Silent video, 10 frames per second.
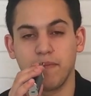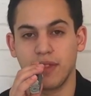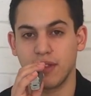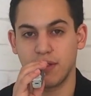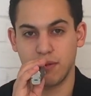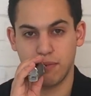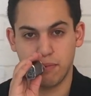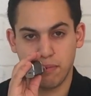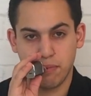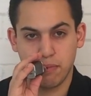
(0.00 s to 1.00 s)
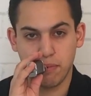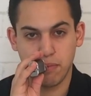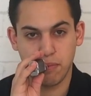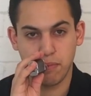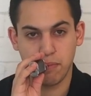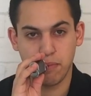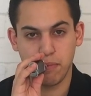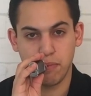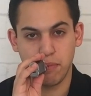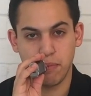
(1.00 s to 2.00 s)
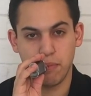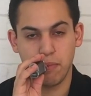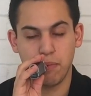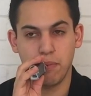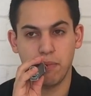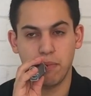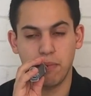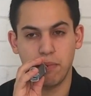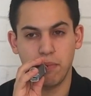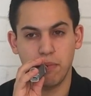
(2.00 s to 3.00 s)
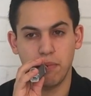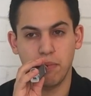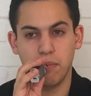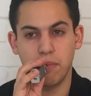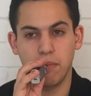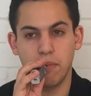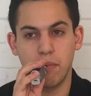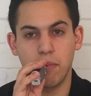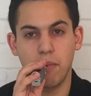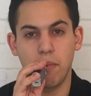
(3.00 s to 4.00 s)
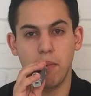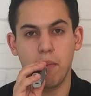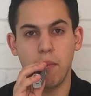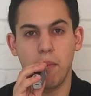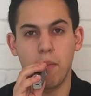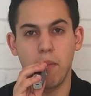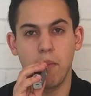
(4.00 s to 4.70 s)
(silence)